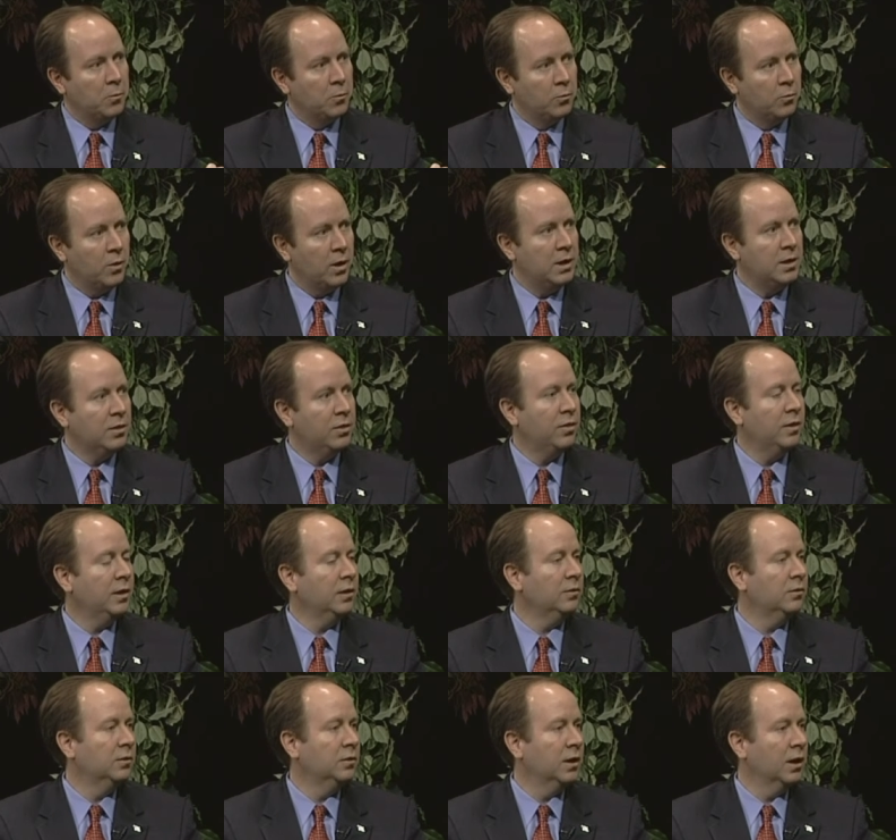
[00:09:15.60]
right
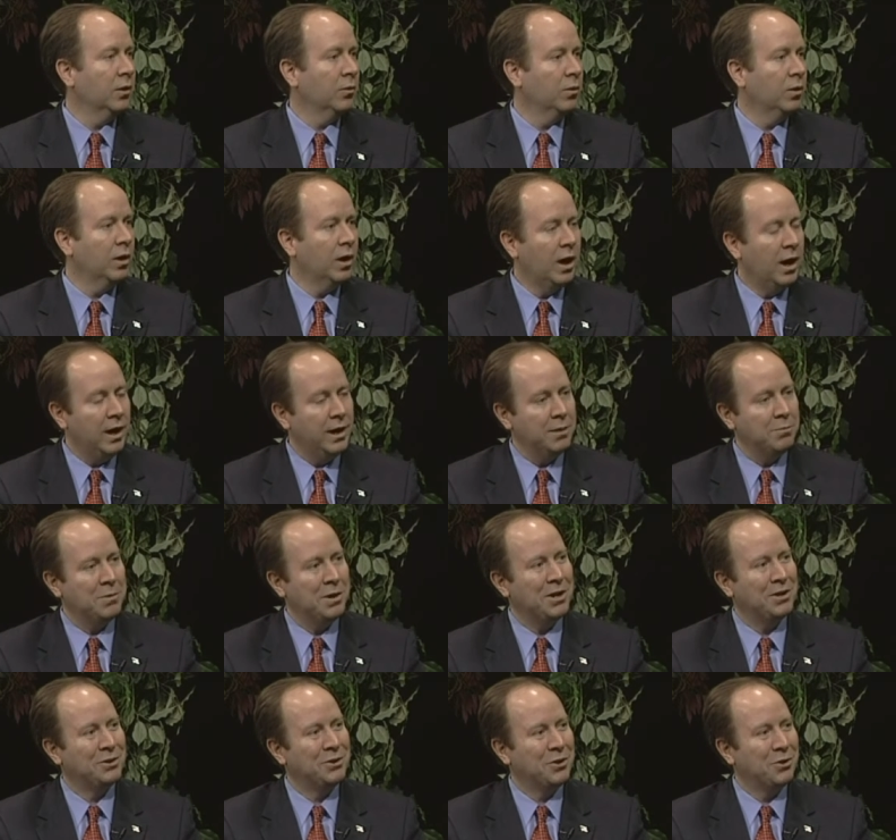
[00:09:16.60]
things in Delaware. I am
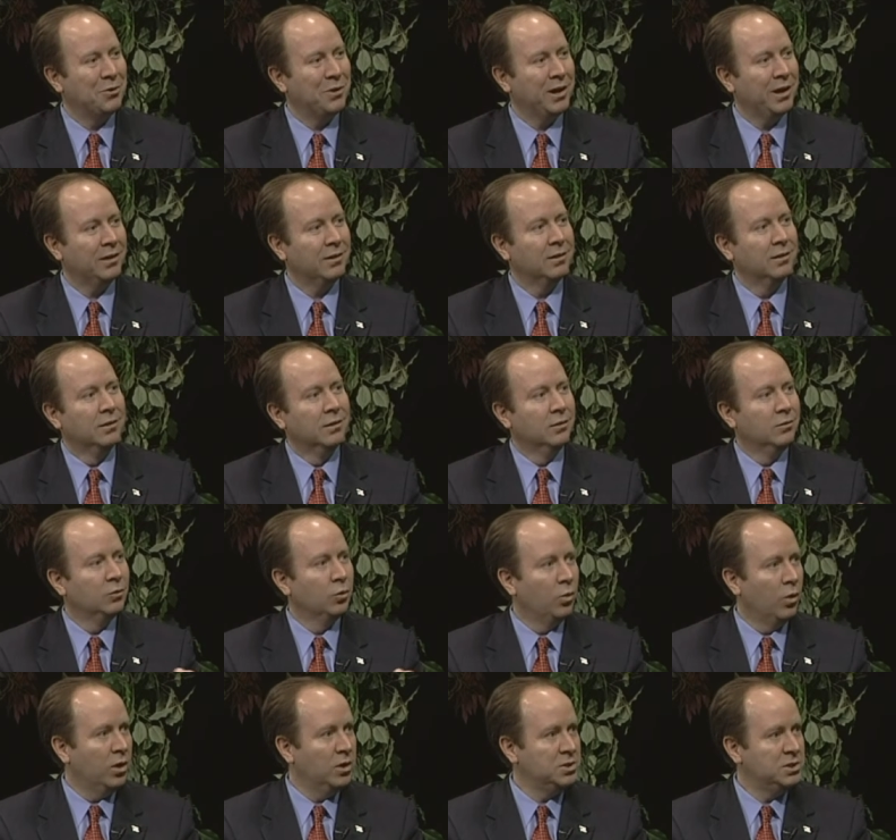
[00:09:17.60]
not going
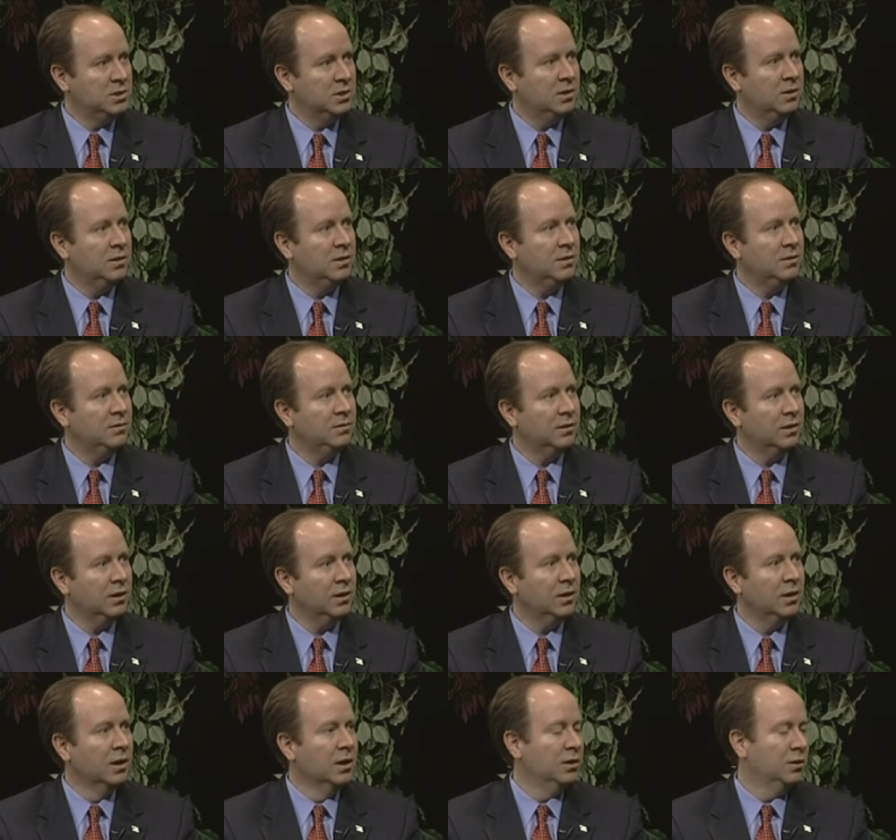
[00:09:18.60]
to Washington,
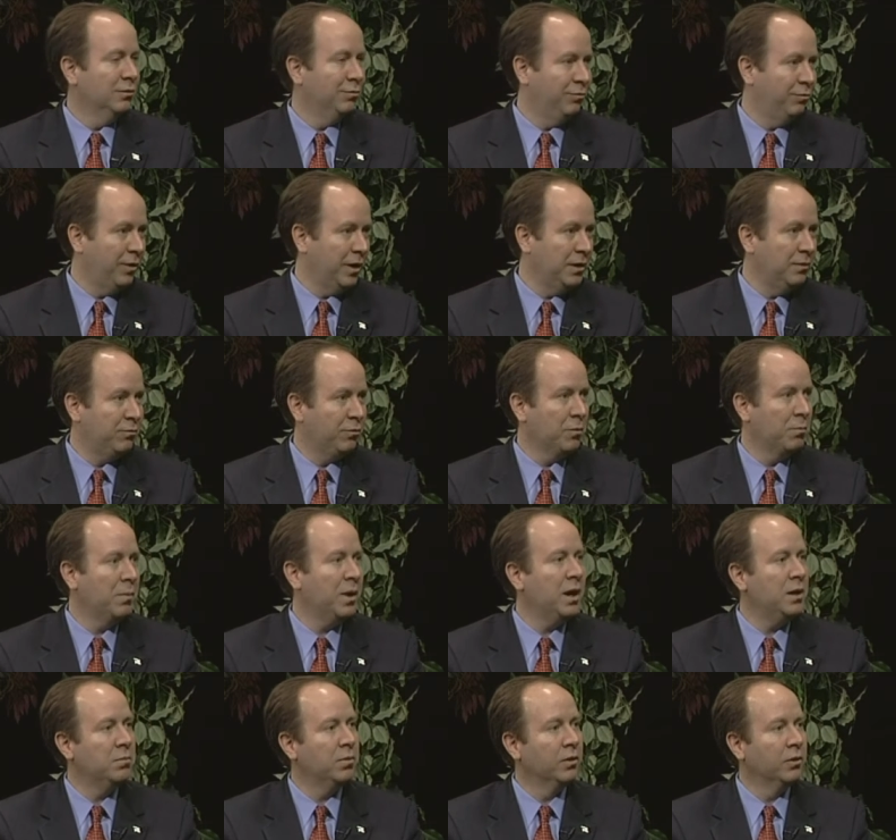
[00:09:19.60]
D.C. to fight for
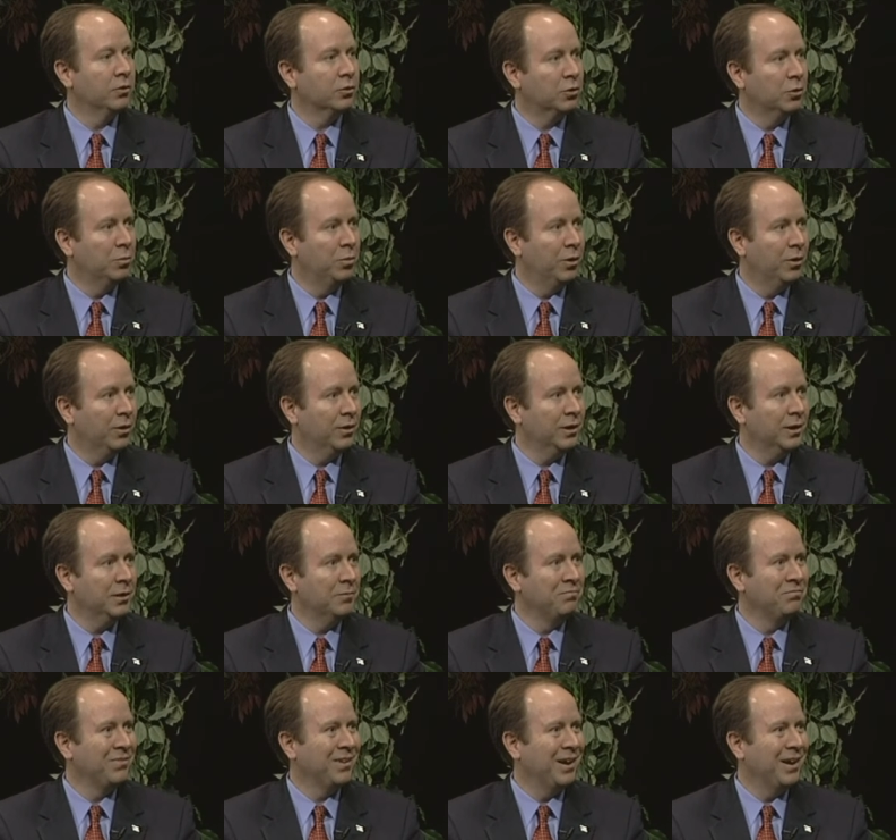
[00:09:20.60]
my political party.